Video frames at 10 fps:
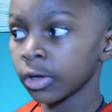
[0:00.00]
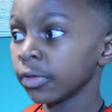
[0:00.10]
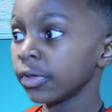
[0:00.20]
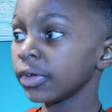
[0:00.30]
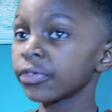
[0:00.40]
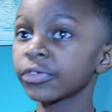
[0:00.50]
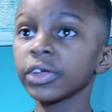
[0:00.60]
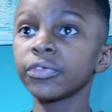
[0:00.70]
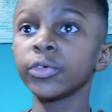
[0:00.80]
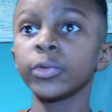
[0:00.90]
This
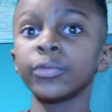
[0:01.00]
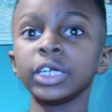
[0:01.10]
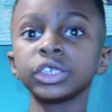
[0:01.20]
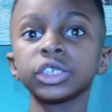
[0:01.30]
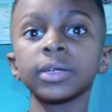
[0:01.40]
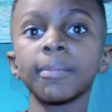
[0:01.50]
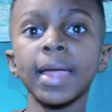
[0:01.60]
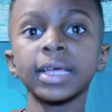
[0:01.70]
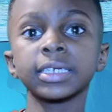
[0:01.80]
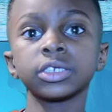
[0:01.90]
seafood eventually
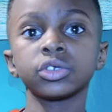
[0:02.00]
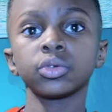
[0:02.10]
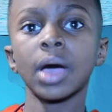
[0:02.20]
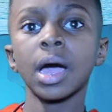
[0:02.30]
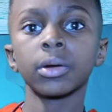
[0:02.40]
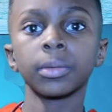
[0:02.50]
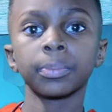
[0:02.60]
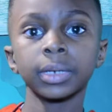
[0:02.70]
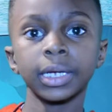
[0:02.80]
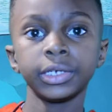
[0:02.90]
makes it to our
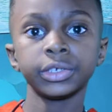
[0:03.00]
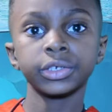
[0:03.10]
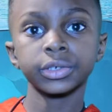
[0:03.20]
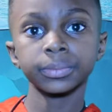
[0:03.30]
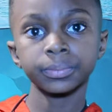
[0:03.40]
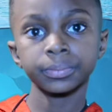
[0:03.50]
plates.